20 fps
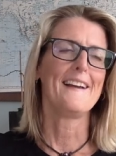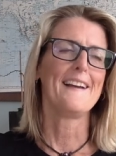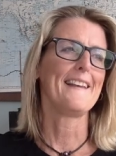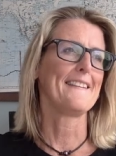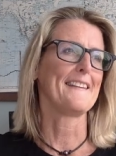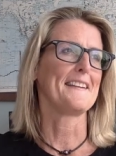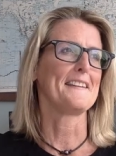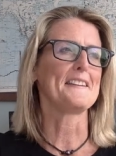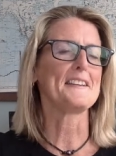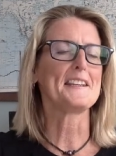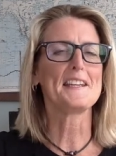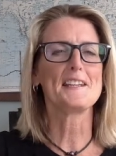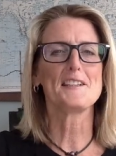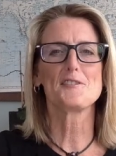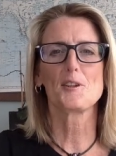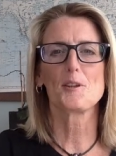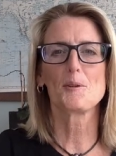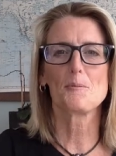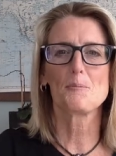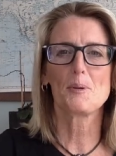and then
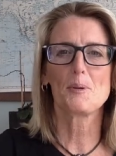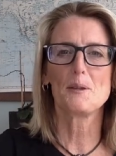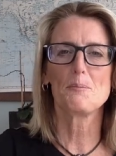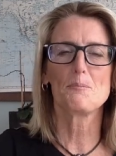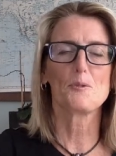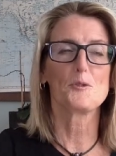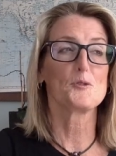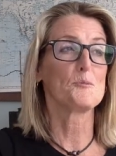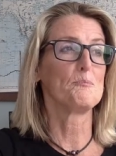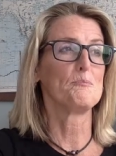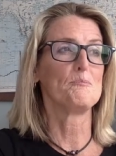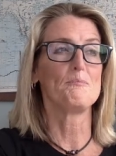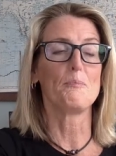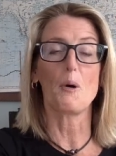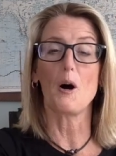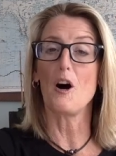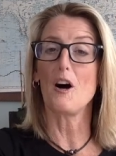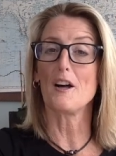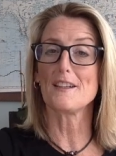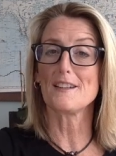teaching people's
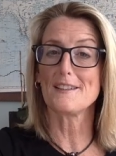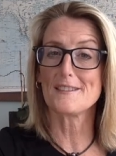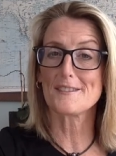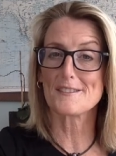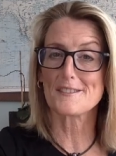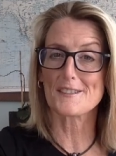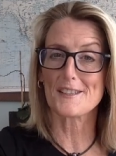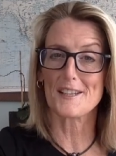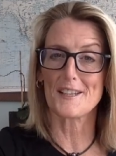bodies